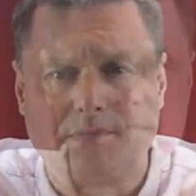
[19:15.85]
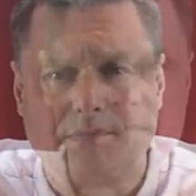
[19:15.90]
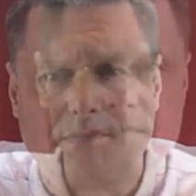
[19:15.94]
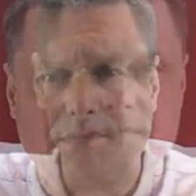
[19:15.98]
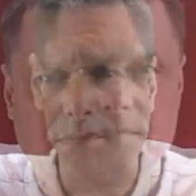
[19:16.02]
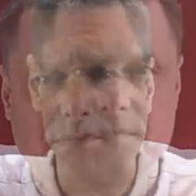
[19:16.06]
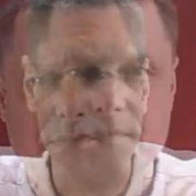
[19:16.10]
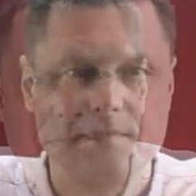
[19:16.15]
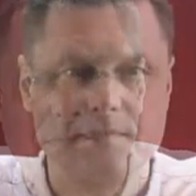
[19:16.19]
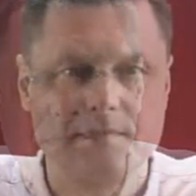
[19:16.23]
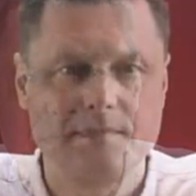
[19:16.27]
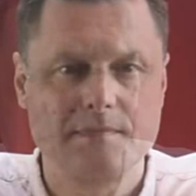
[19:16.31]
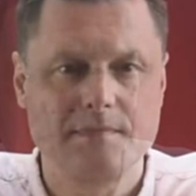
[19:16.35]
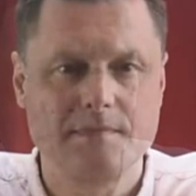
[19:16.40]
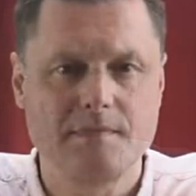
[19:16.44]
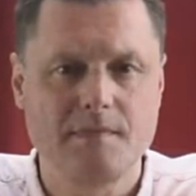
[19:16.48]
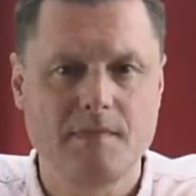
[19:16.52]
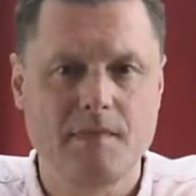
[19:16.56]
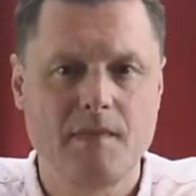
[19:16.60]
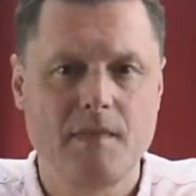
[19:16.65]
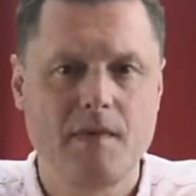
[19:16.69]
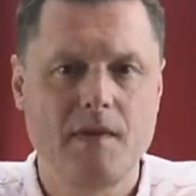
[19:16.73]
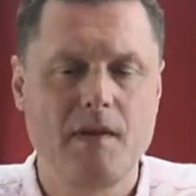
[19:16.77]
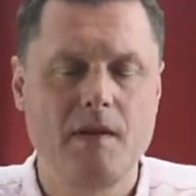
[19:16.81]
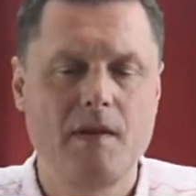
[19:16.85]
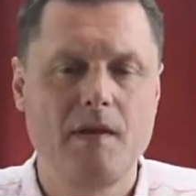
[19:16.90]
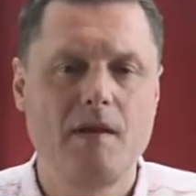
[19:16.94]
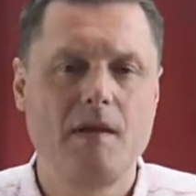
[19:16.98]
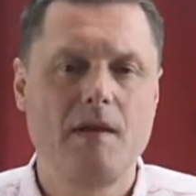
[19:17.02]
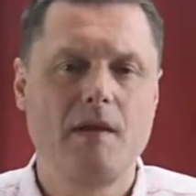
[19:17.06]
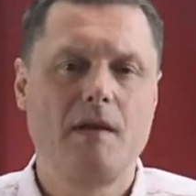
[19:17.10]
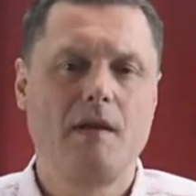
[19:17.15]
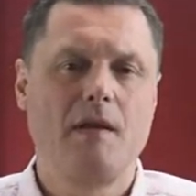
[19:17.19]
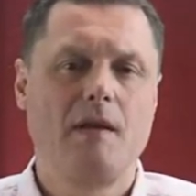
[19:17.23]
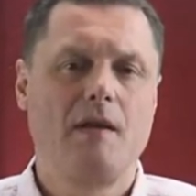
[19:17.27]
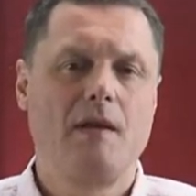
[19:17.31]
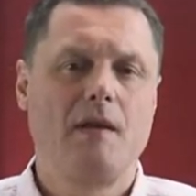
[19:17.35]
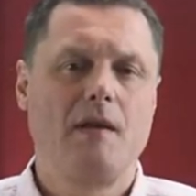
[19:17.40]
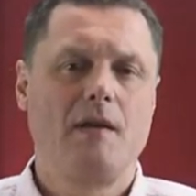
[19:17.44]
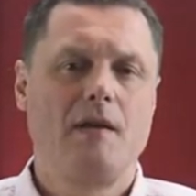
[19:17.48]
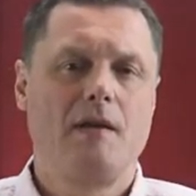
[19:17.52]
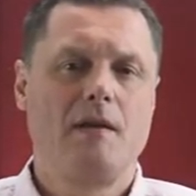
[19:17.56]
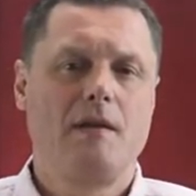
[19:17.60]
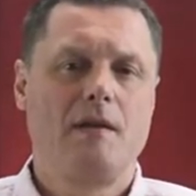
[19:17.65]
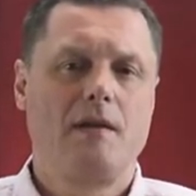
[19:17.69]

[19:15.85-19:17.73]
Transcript: [no speech]